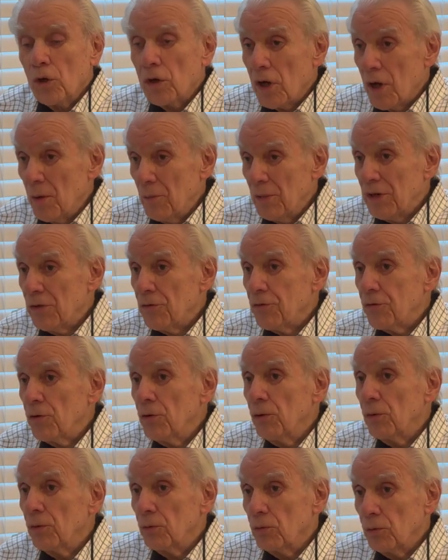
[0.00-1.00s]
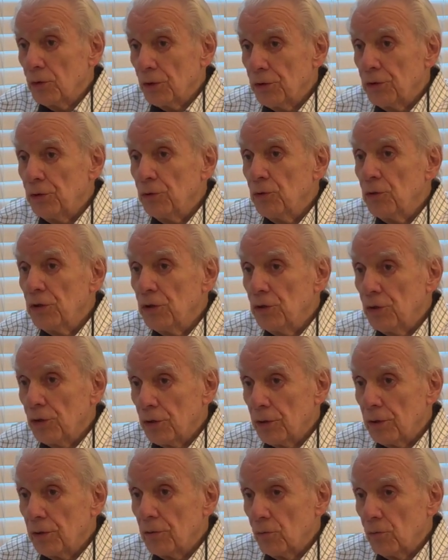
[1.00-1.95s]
coming through. We're doing good.